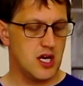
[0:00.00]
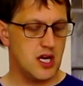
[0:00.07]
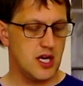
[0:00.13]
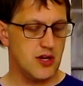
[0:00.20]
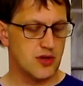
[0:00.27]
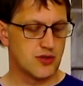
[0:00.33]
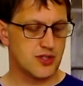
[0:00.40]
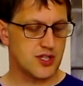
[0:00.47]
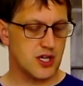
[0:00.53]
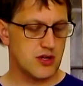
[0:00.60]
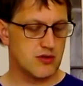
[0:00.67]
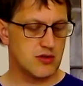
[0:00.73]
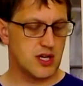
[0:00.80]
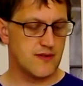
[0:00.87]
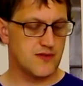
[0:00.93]
It
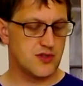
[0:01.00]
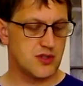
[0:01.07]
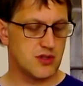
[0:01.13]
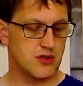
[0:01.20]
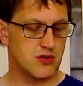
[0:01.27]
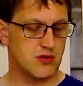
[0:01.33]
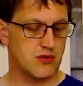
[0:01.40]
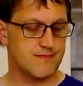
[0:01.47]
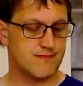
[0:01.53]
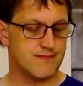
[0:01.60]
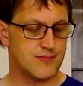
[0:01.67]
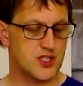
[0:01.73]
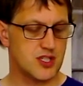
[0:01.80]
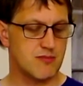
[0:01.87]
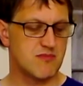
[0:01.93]
also gives you
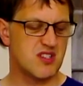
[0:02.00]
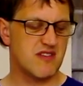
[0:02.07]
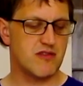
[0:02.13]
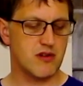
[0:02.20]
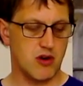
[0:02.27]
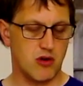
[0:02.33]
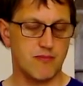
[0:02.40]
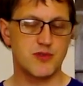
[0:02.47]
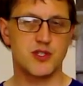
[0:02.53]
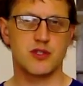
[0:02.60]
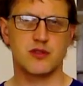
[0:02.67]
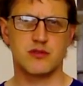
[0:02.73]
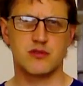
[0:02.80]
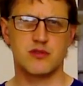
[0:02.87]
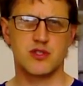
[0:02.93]
some different
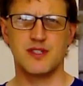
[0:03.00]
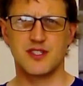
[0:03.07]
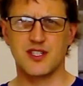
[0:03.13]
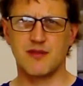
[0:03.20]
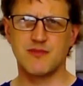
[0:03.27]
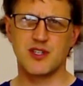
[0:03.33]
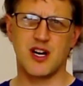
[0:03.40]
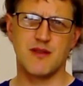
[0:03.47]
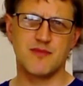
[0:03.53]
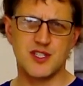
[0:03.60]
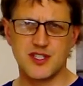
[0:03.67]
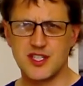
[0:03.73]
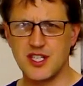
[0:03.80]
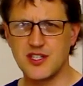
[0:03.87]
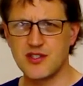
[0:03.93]
options. Sometimes
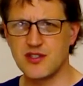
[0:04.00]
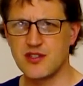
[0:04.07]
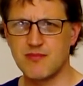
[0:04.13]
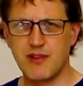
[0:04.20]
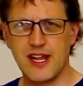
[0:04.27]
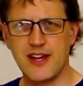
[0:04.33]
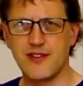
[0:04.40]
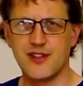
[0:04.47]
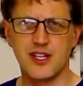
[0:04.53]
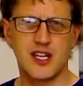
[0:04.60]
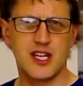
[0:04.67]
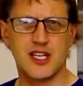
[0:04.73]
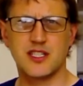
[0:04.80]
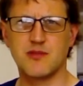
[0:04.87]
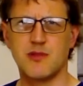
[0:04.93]
it's easier to play on the
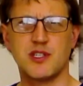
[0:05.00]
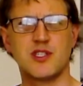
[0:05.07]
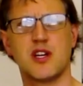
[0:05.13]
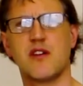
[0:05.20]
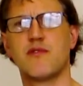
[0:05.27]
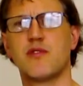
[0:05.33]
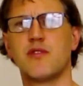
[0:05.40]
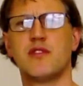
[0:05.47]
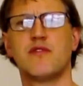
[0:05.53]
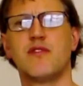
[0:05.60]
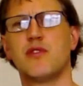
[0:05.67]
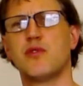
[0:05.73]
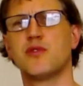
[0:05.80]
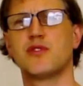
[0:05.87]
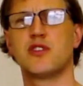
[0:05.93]
kit, especially over on the
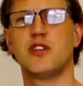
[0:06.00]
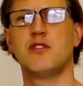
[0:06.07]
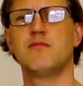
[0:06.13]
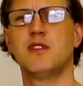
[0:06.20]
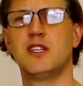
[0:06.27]
floor tom.